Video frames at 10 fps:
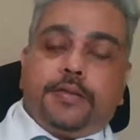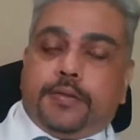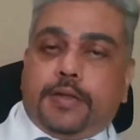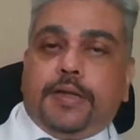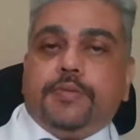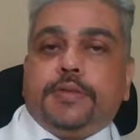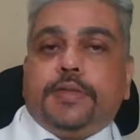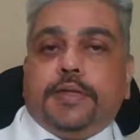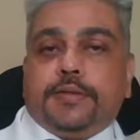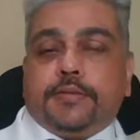As the name
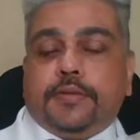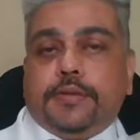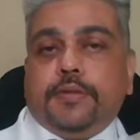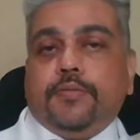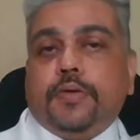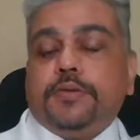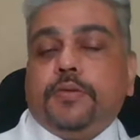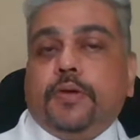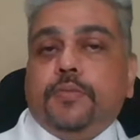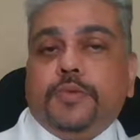suggests, it
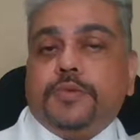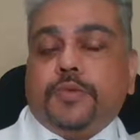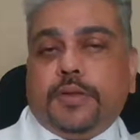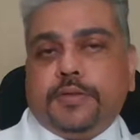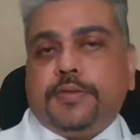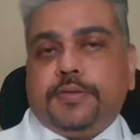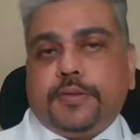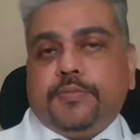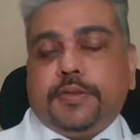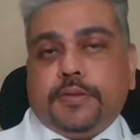involves almost all the
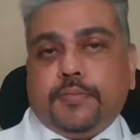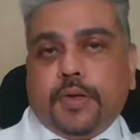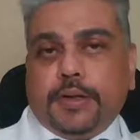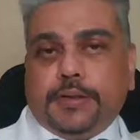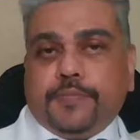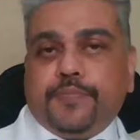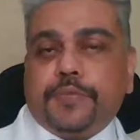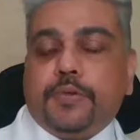systems in the body.